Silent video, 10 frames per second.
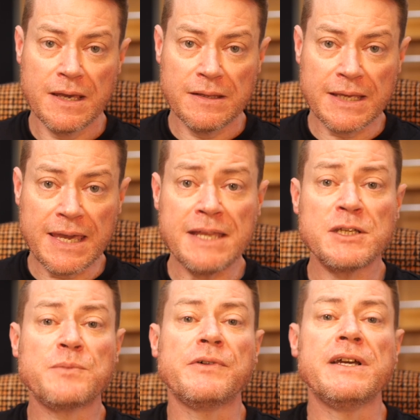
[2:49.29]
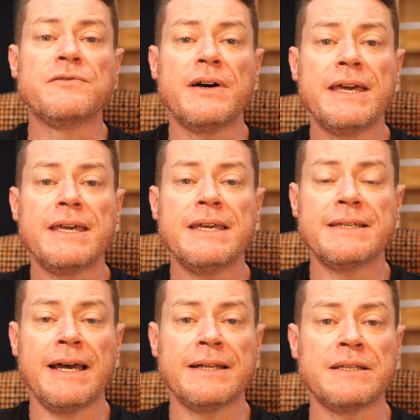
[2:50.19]
The key to spray drying
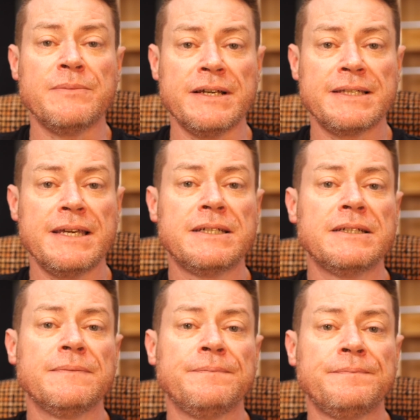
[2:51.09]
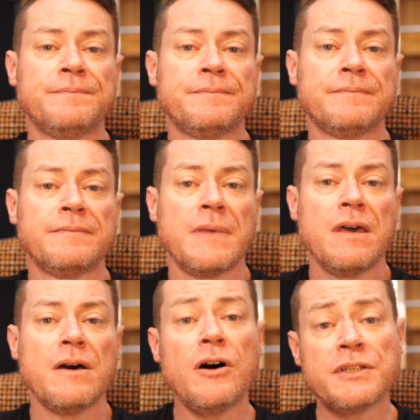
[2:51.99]
is atomization.
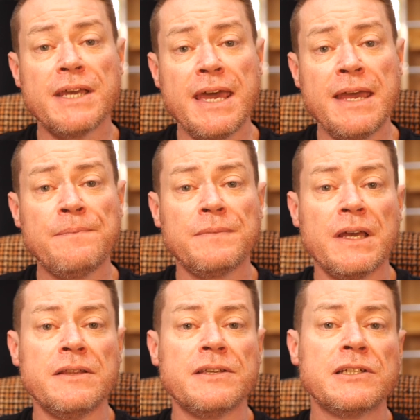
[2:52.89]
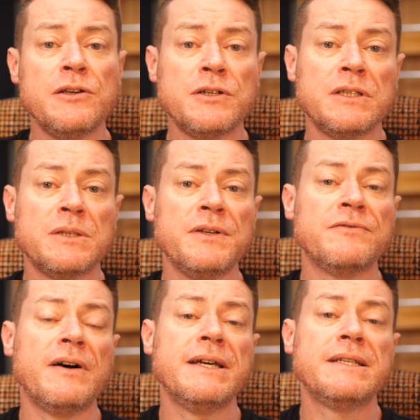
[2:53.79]
Hot air and the solution to be
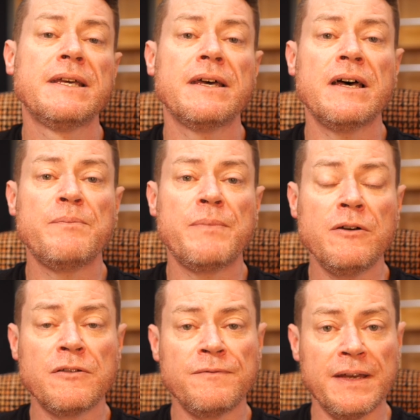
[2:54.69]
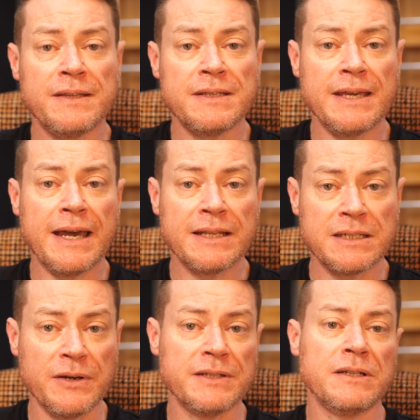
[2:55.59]
dried are both fed to the
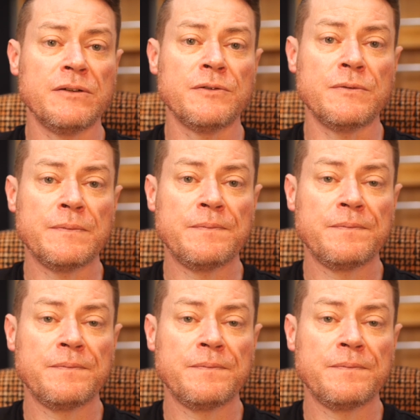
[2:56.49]
atomizing nozzle.